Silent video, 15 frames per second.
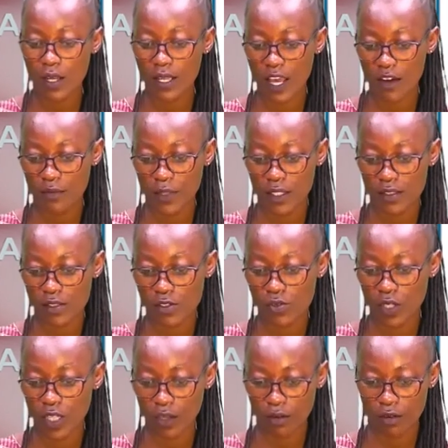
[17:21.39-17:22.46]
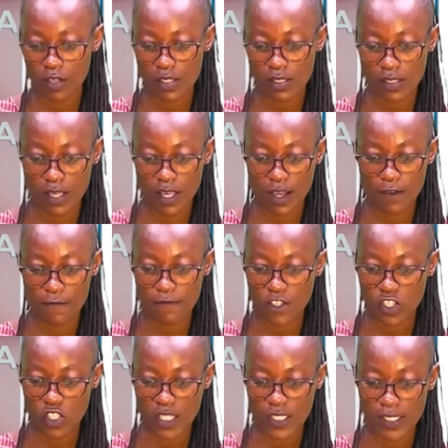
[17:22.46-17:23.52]
governments to increase their
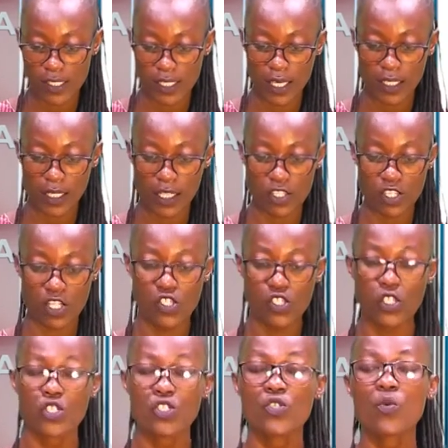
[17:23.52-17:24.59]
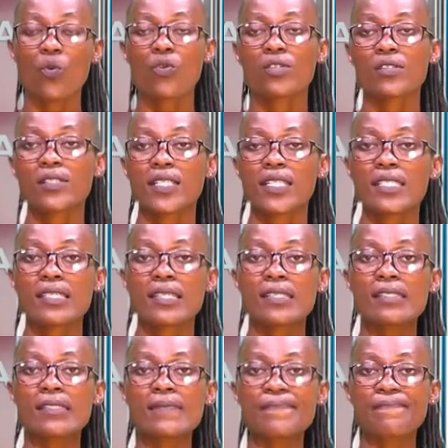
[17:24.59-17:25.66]
vigilance and attention towards the
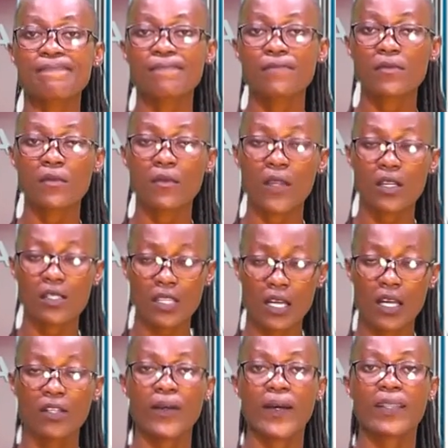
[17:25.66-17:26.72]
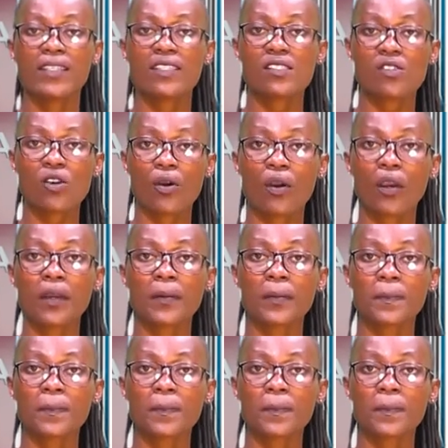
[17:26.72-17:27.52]
disease. Take a look at the story.